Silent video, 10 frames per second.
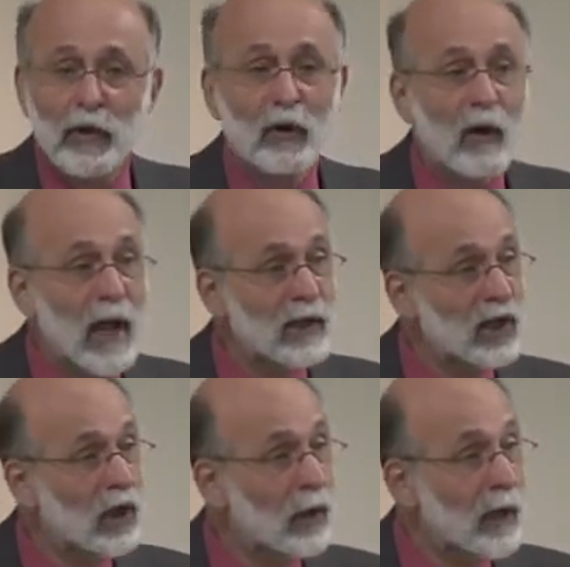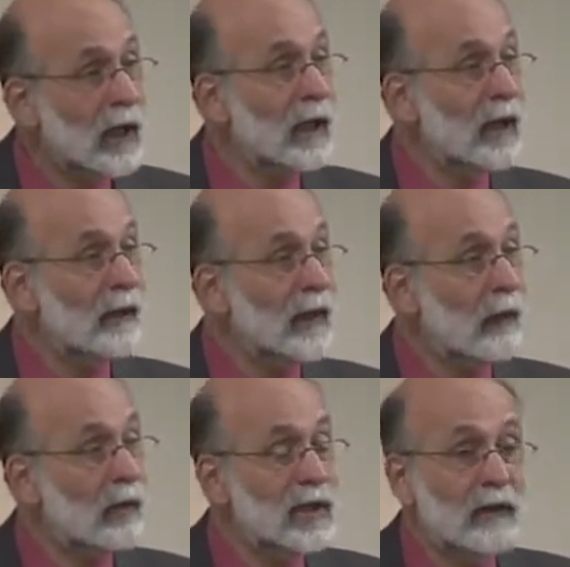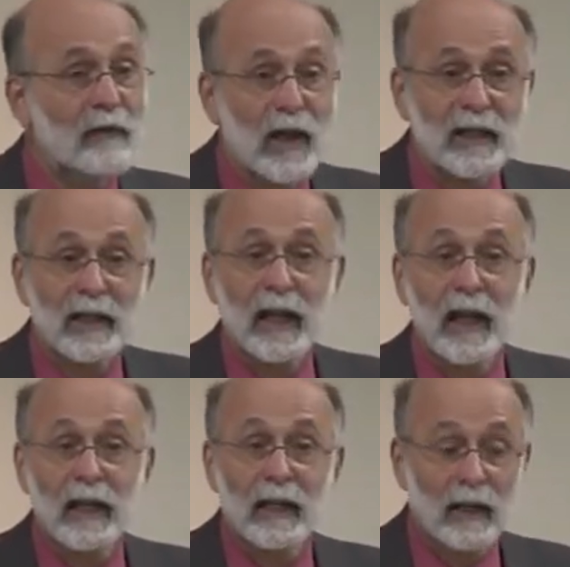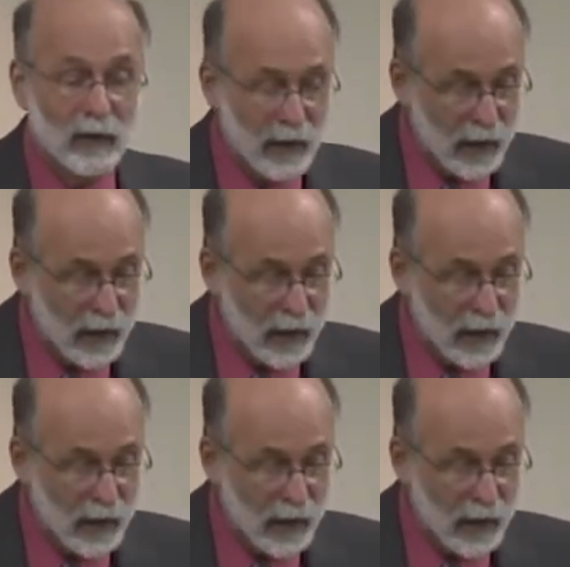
the grand jury that was investigating the